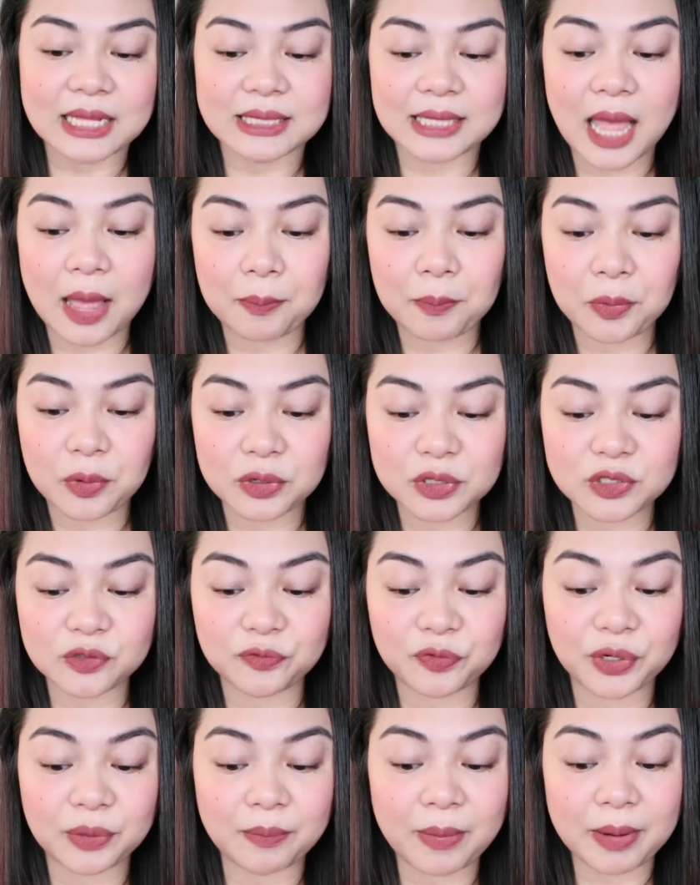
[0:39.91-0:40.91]

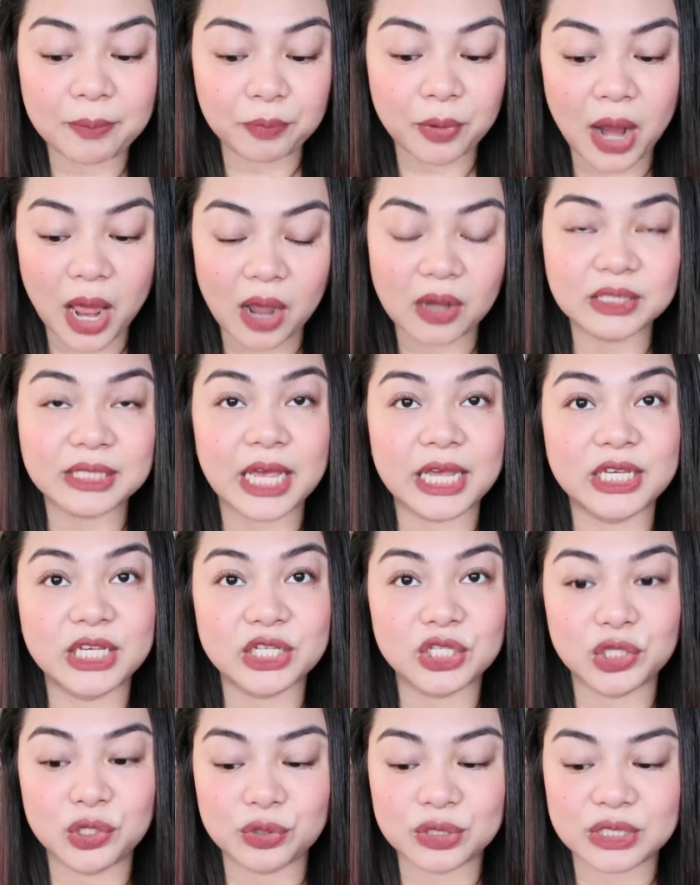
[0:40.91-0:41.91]
Tapos, for my brows, I
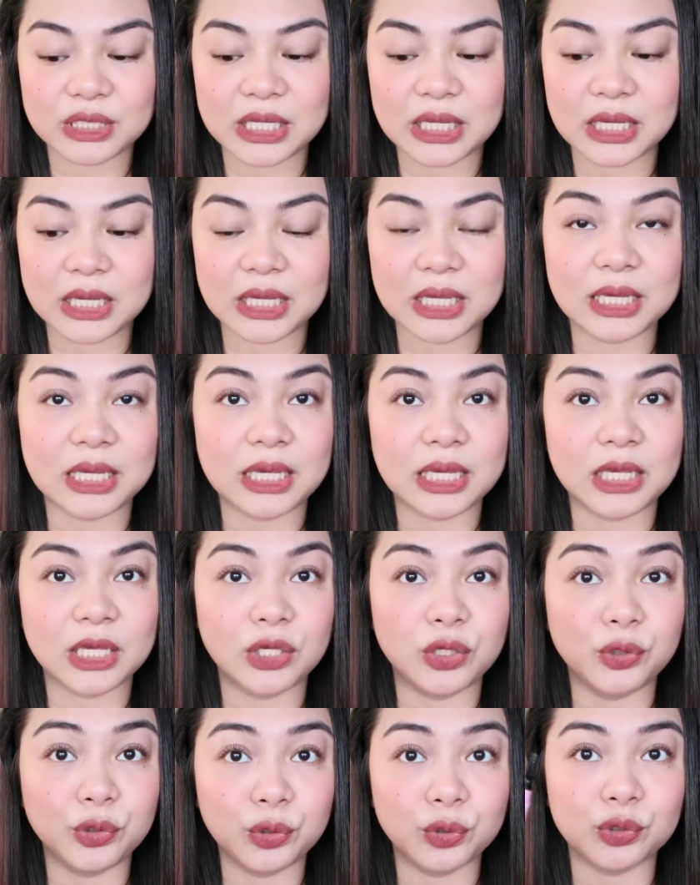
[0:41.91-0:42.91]
just use the
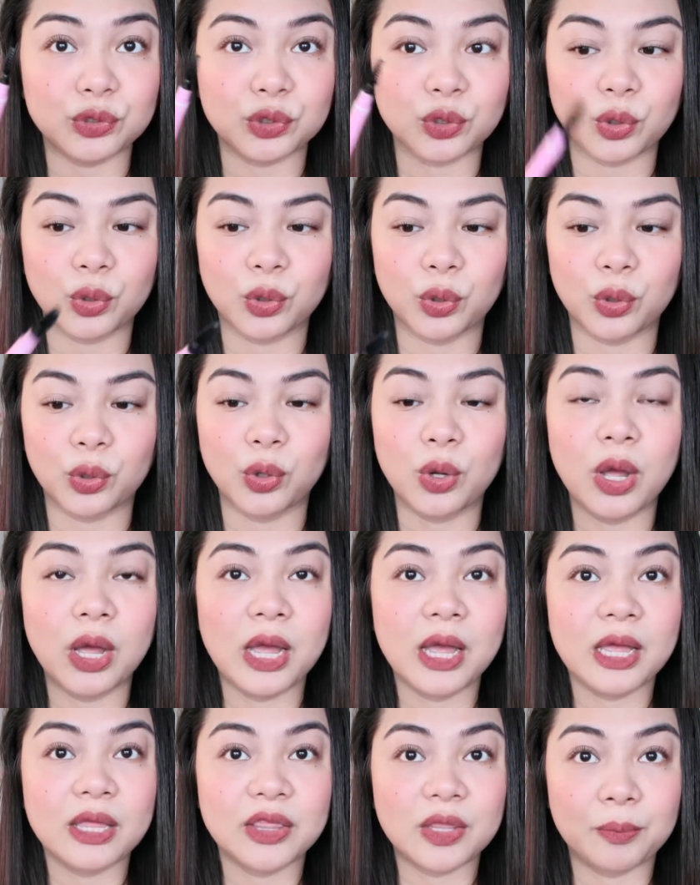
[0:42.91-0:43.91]
Uyuso
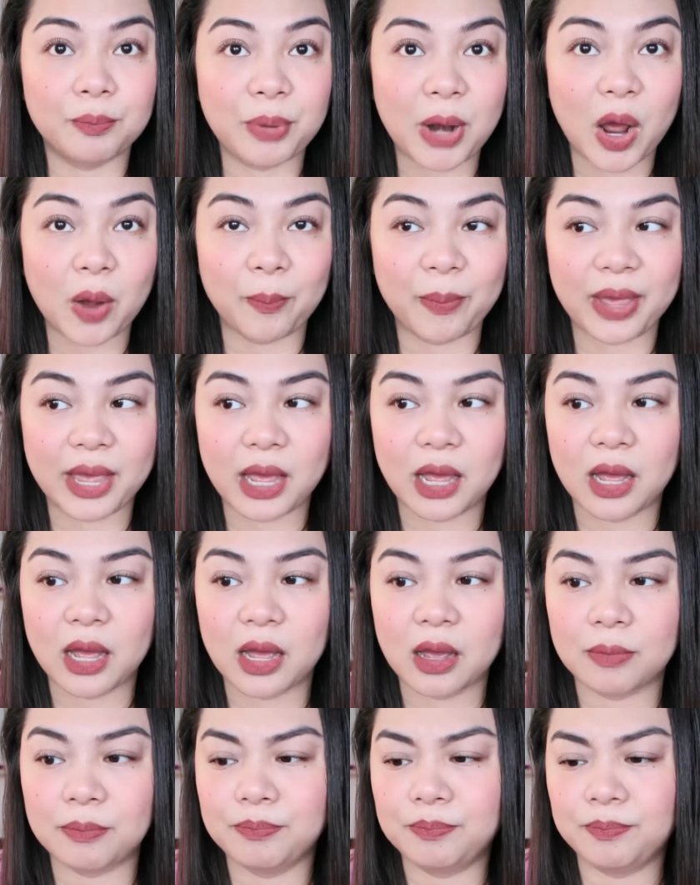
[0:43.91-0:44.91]
na
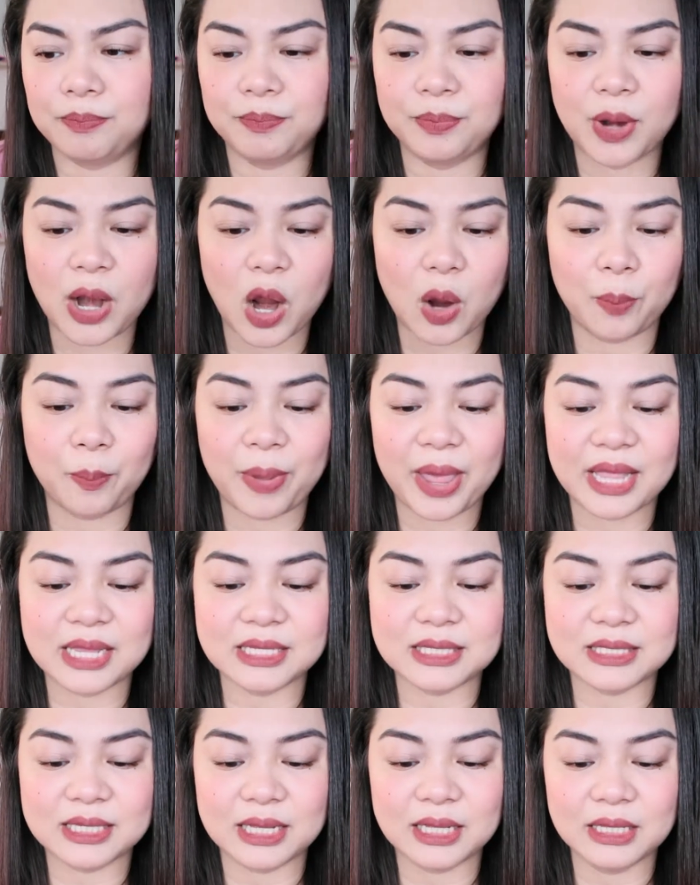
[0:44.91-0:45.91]
brow
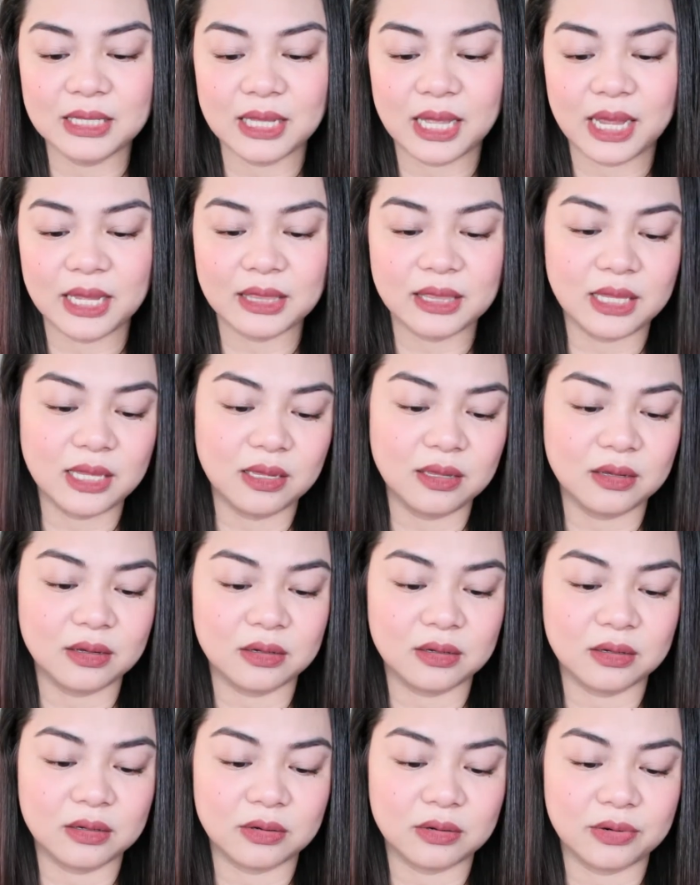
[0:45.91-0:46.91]
pencil, I think,
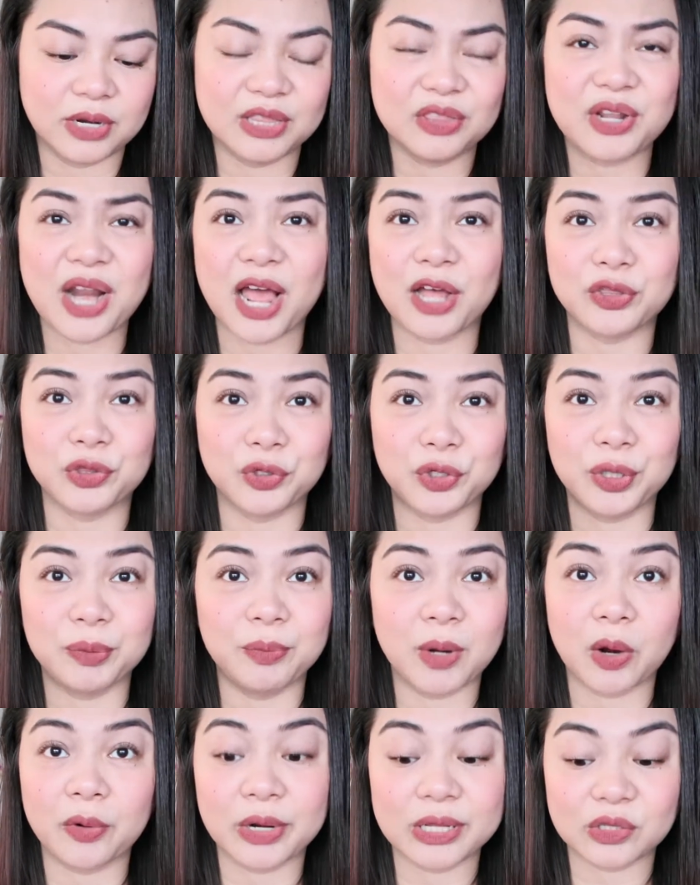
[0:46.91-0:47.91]
brow
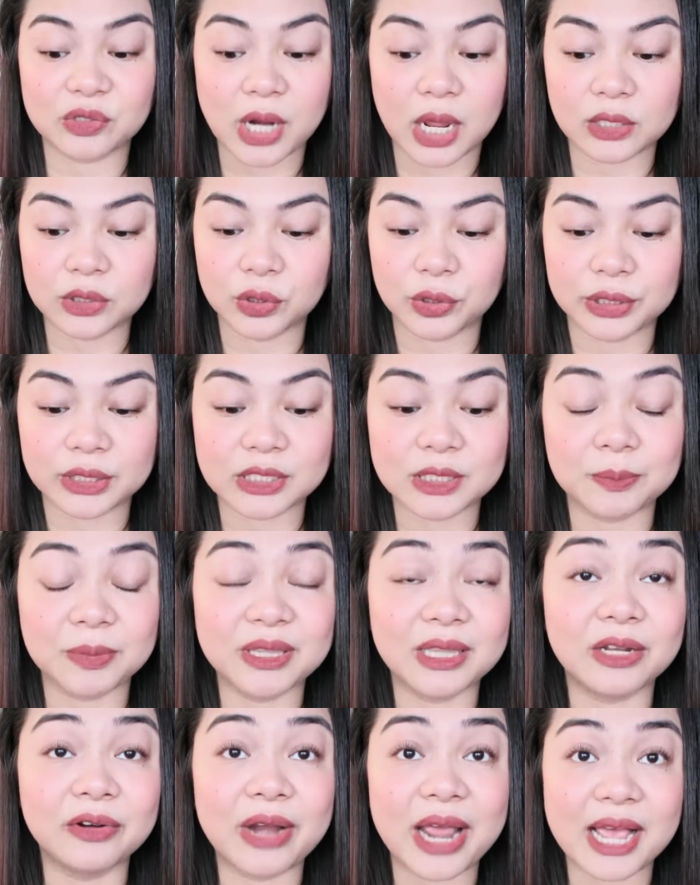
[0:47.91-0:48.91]
retractor.
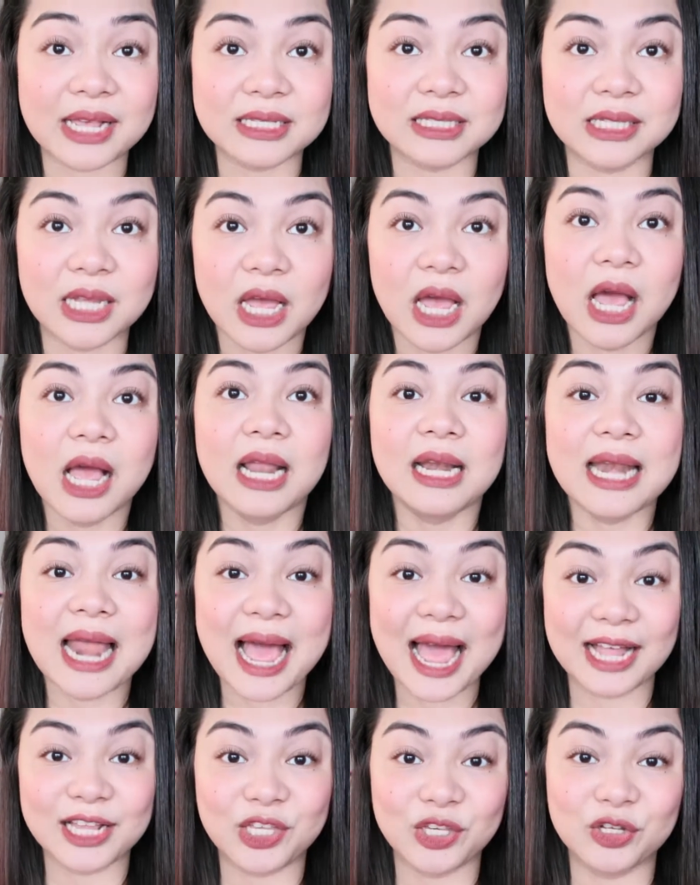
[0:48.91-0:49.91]
But the rest,
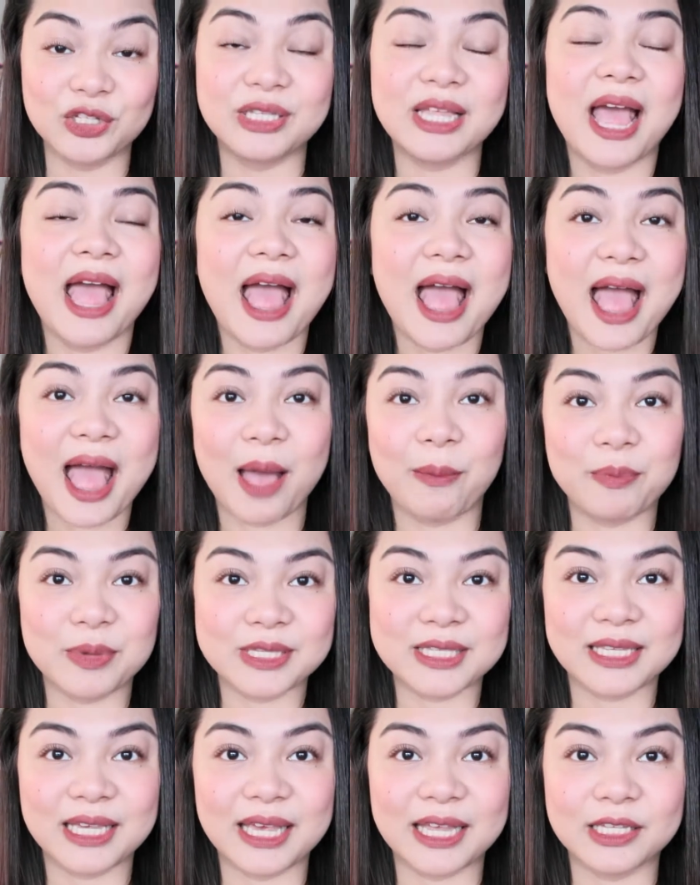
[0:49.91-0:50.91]
lahat yun,
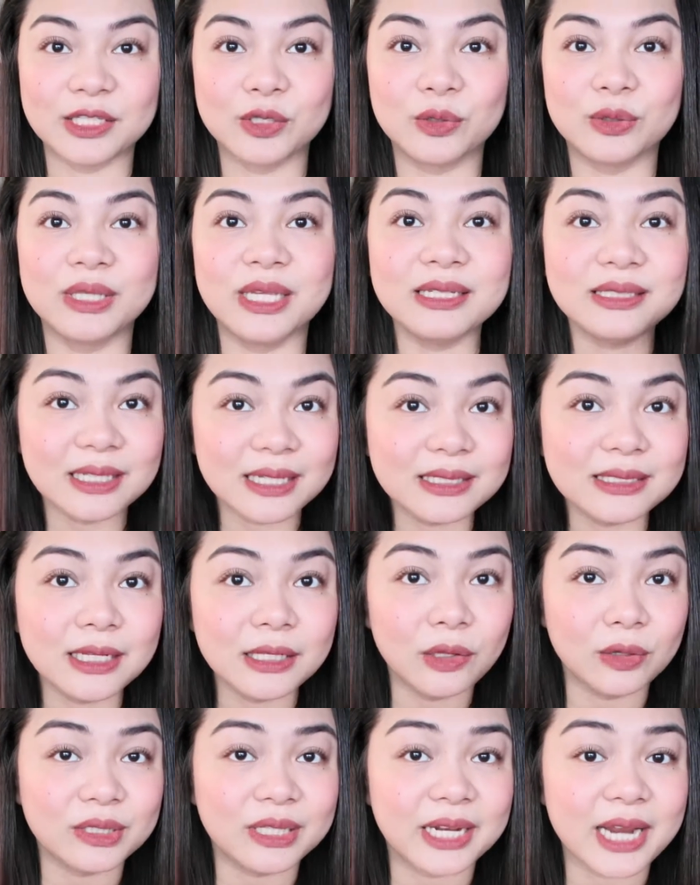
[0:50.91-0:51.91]
Happy Skin. So this is the
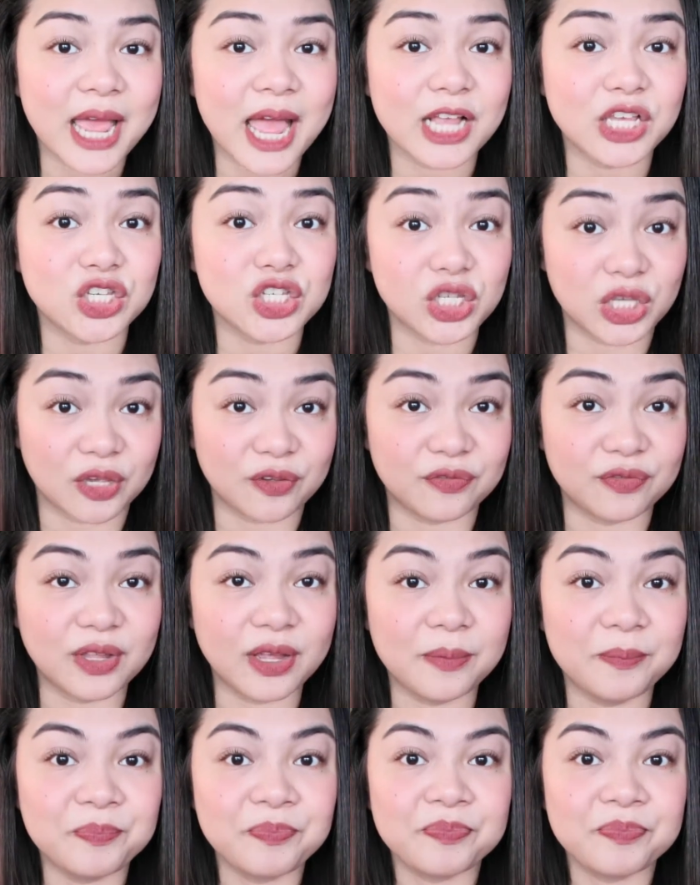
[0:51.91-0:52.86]
look that I achieved.